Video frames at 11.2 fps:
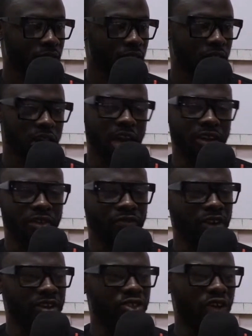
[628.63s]
Are you referring to
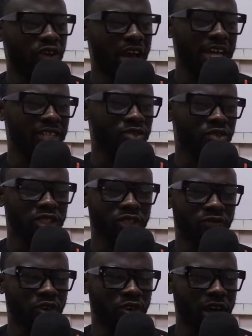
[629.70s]
IAS 24,
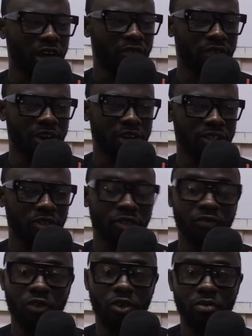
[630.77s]
IFRS
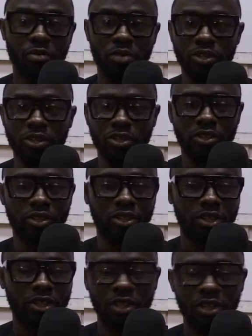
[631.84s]
24? Because
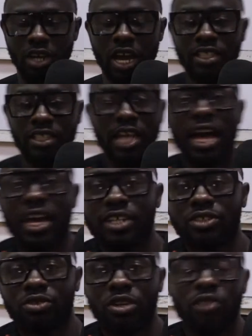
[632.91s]
it's IAS
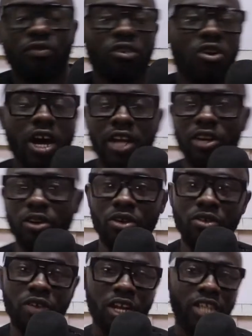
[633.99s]
24, I know,
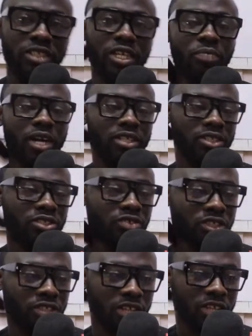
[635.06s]
related party
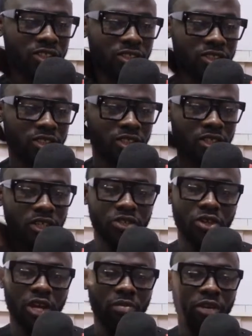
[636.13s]
transactions. So
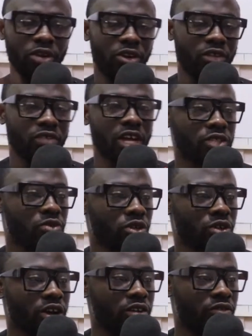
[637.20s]
let me know if that is what you are
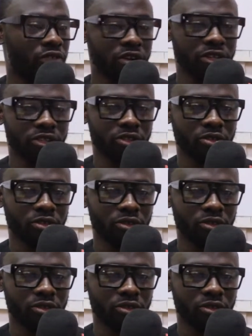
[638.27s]
referring to.